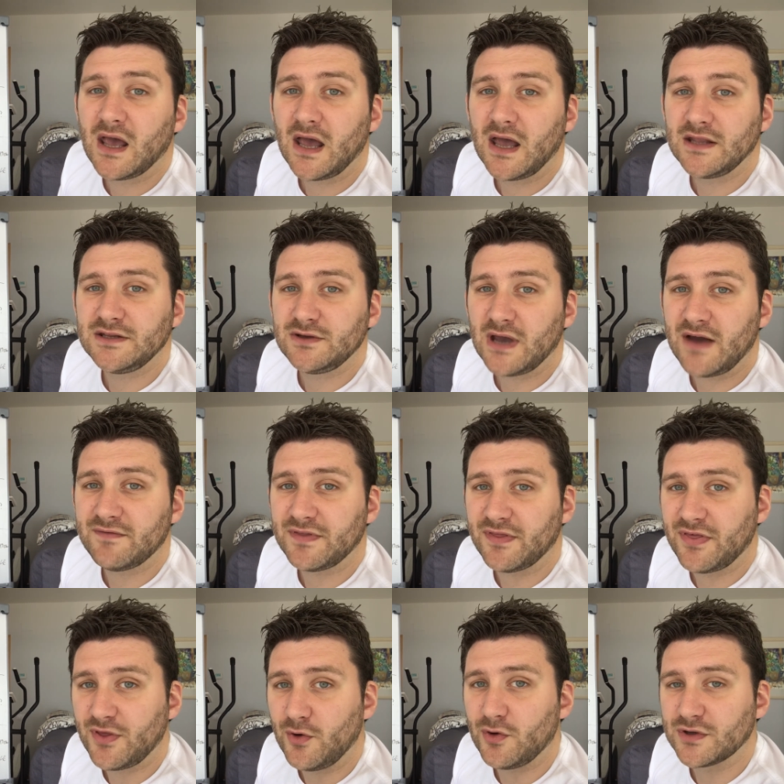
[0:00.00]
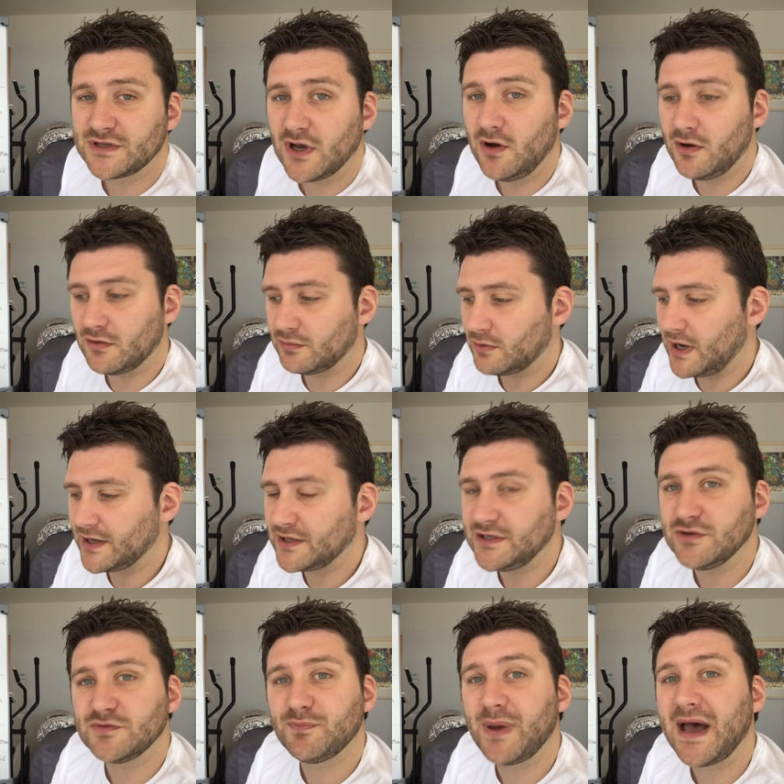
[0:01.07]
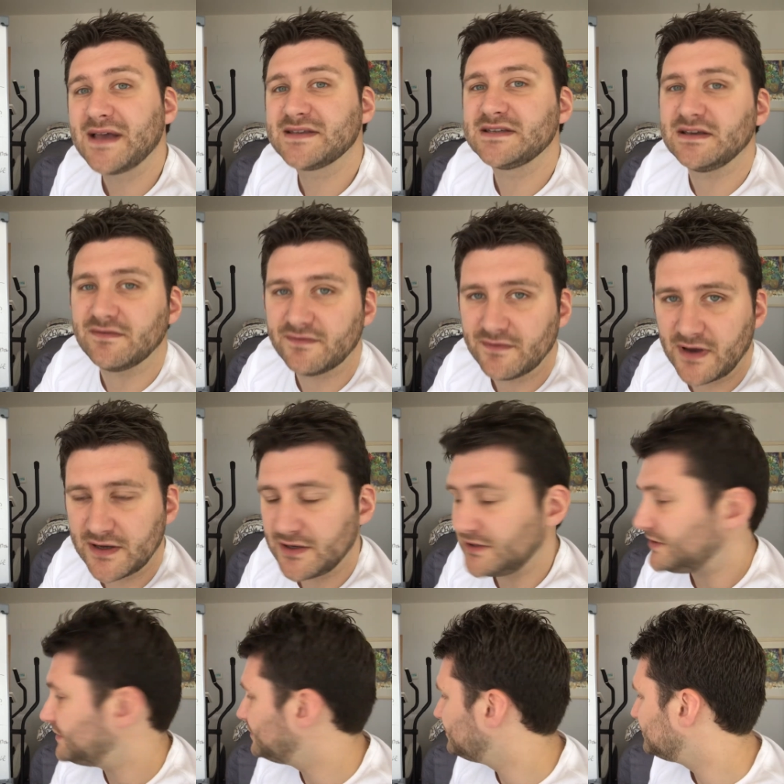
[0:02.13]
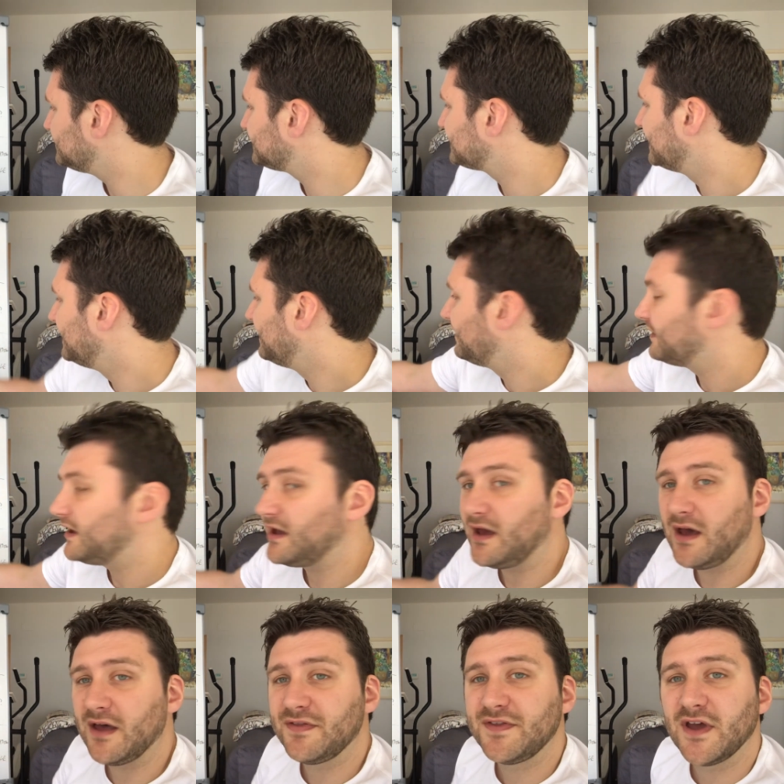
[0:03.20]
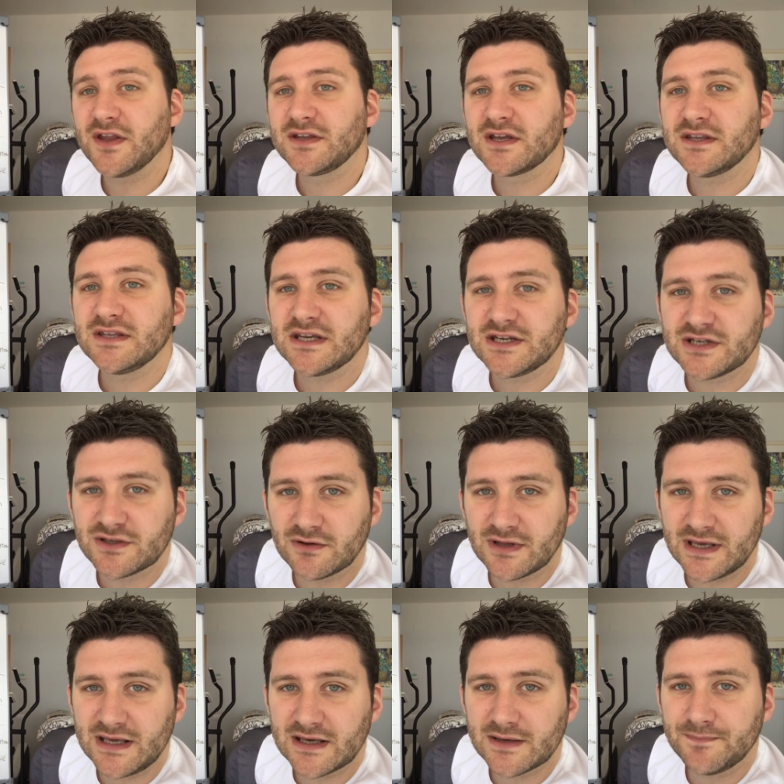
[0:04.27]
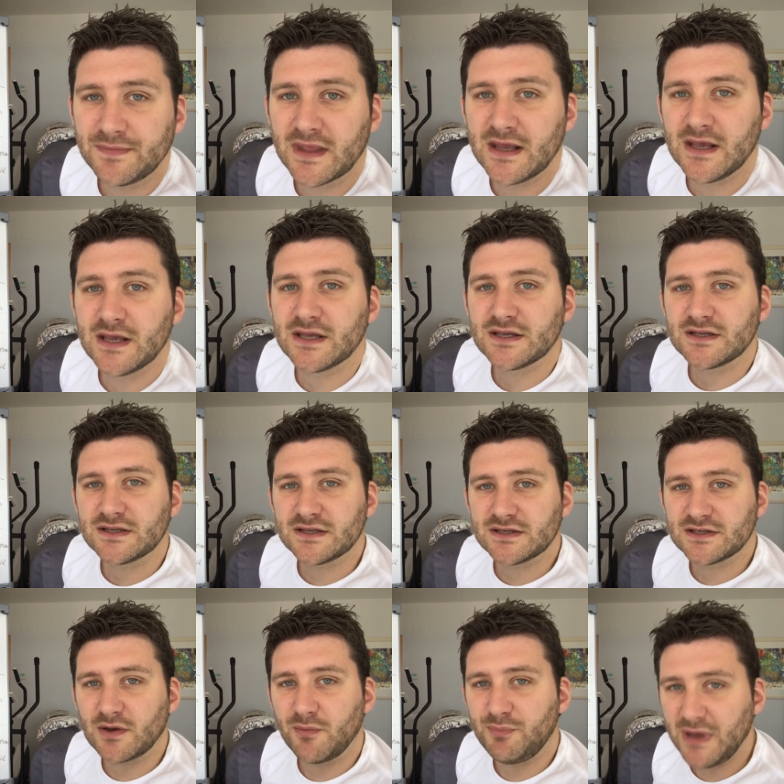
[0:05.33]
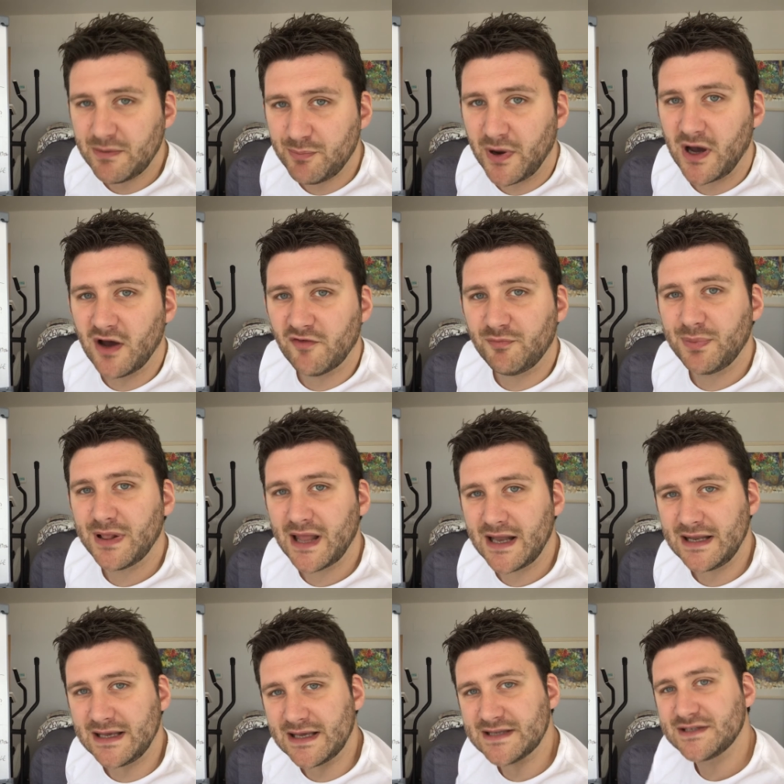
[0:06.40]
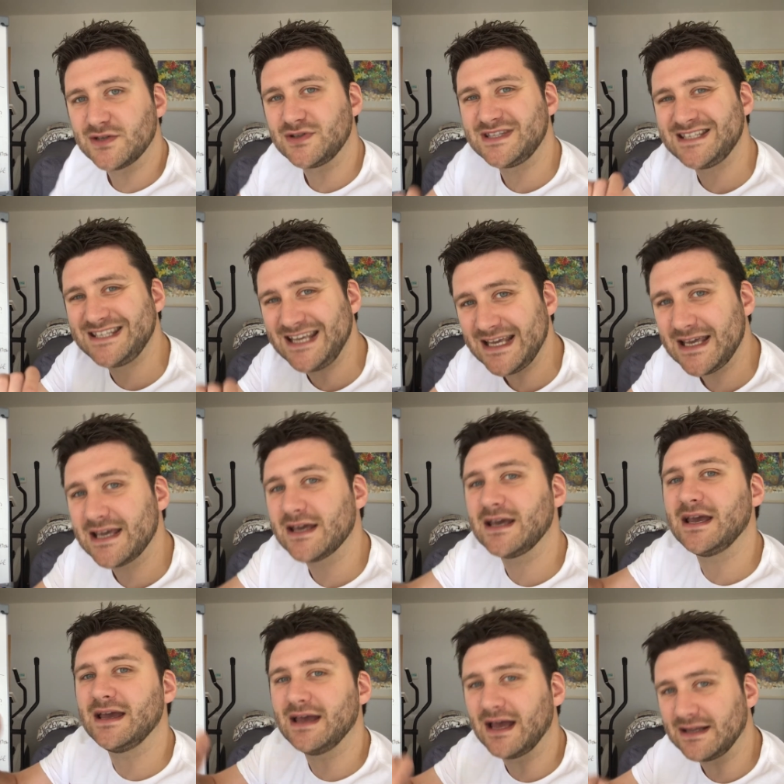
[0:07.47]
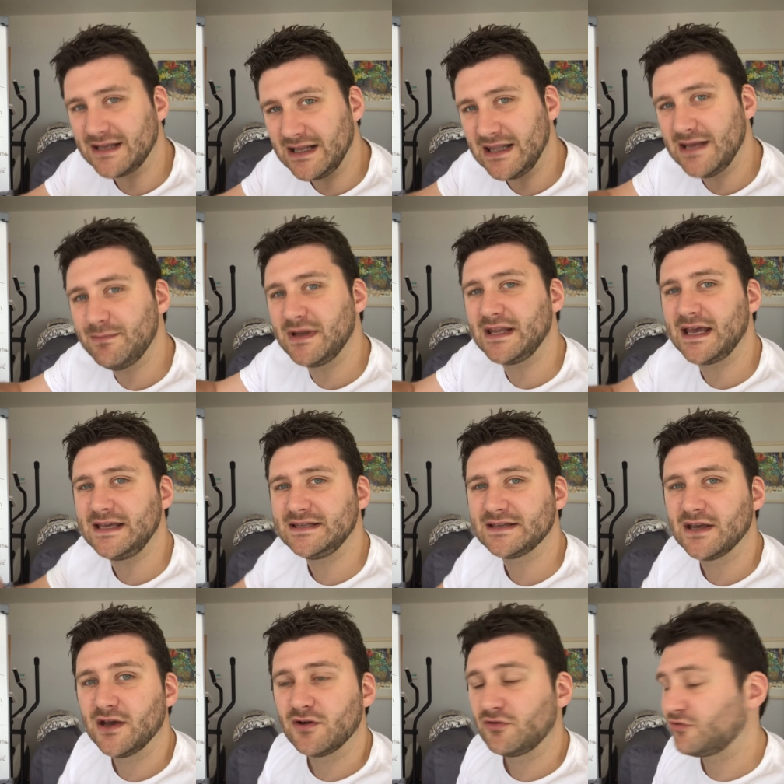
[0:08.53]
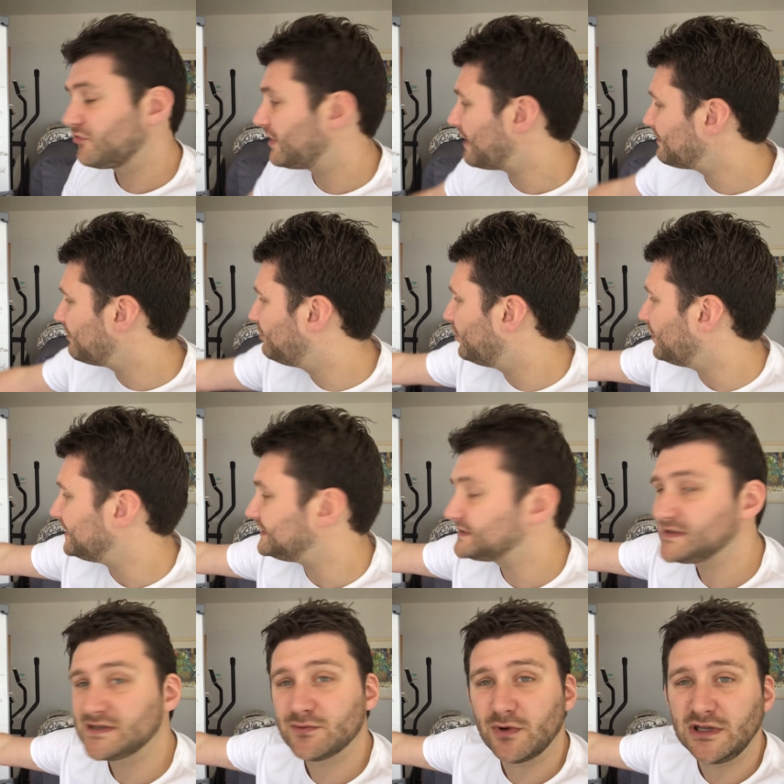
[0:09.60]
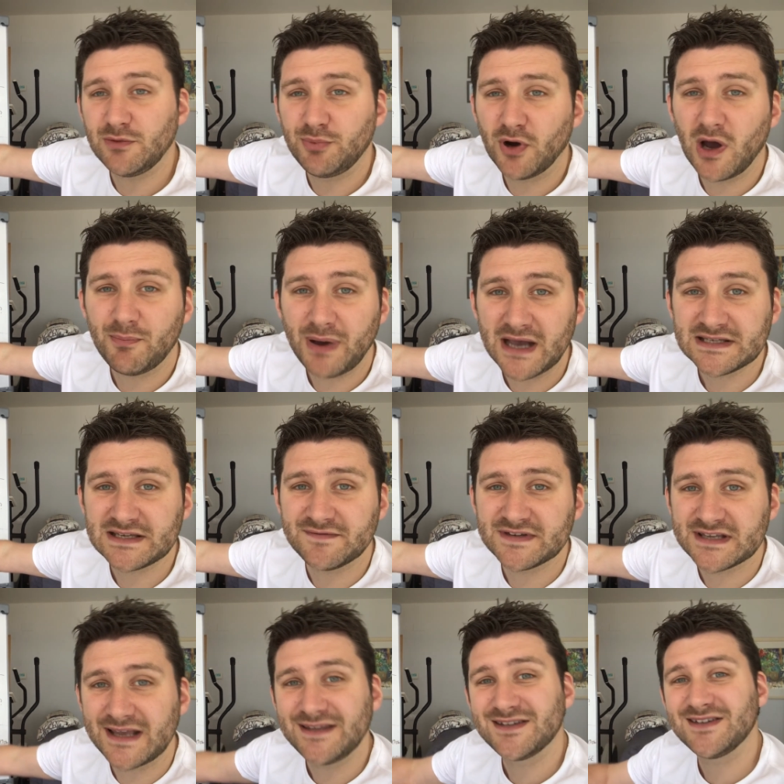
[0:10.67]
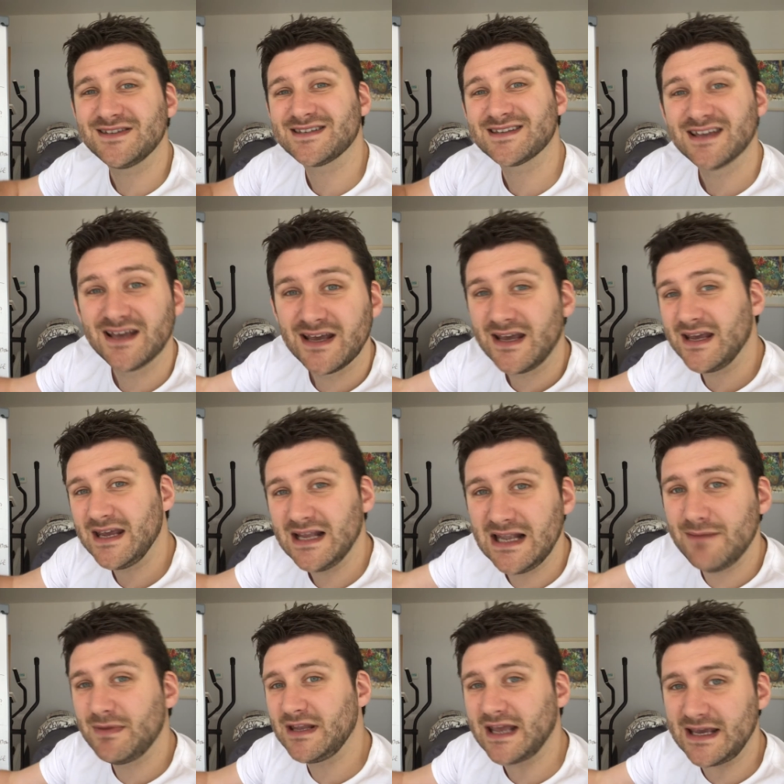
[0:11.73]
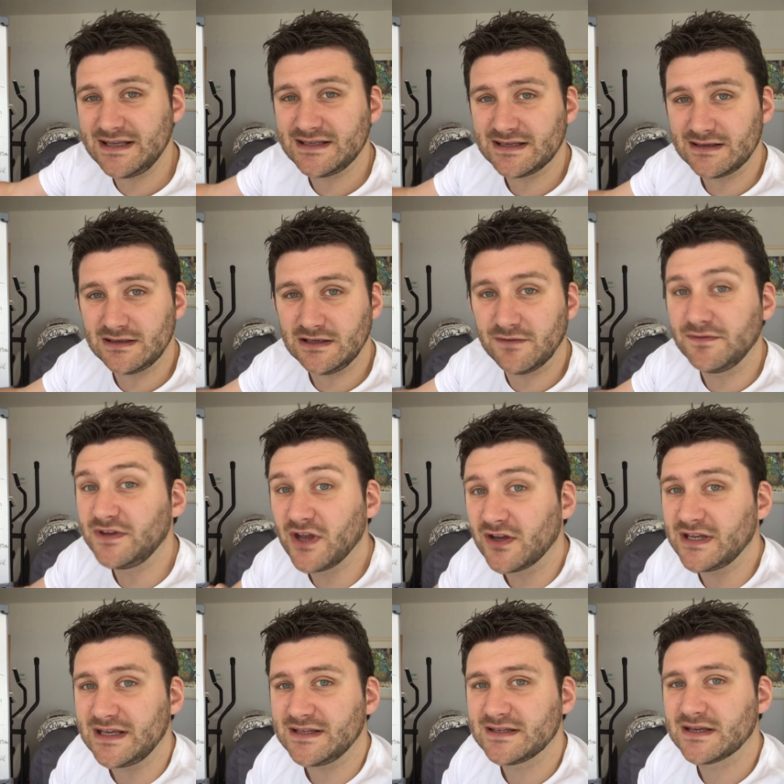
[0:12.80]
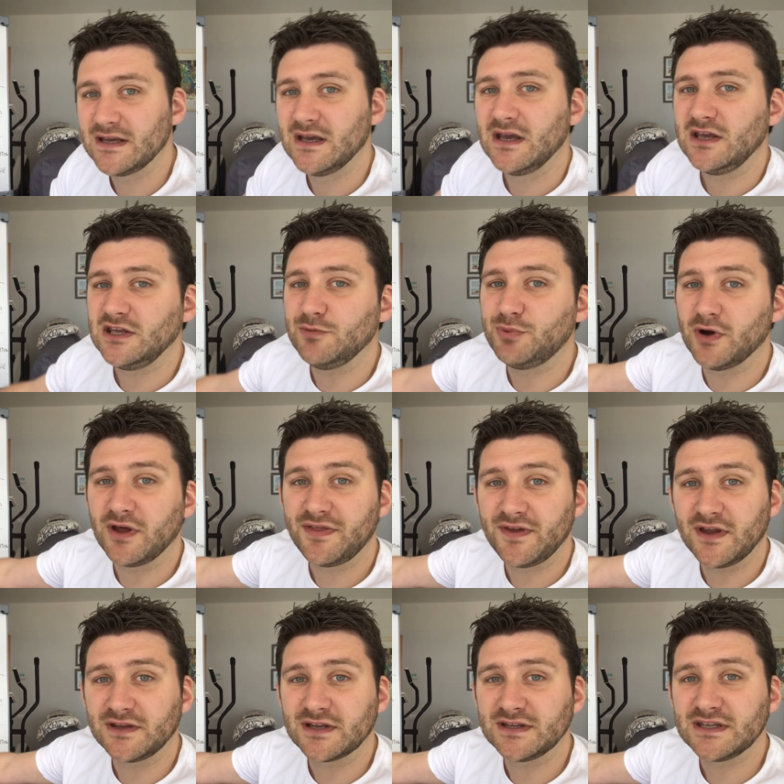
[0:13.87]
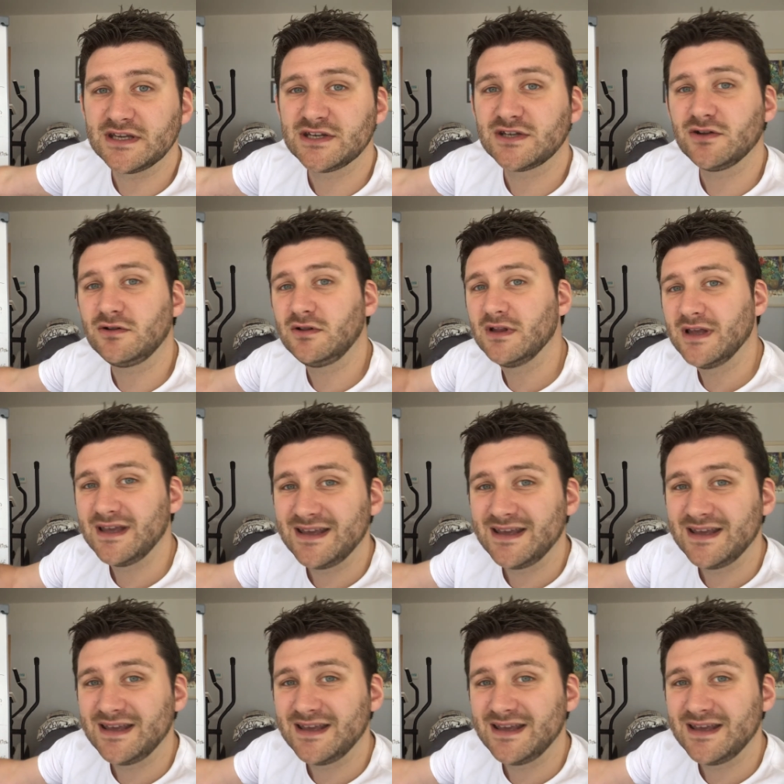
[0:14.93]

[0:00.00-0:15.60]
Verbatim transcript: And you haven't thought, oh, I could use passive, I could use uh, a third conditional here. So a big part of planning is to tick and eliminate grammar points. When you put a passive sentence, eliminate it. You've done it. You put a third conditional,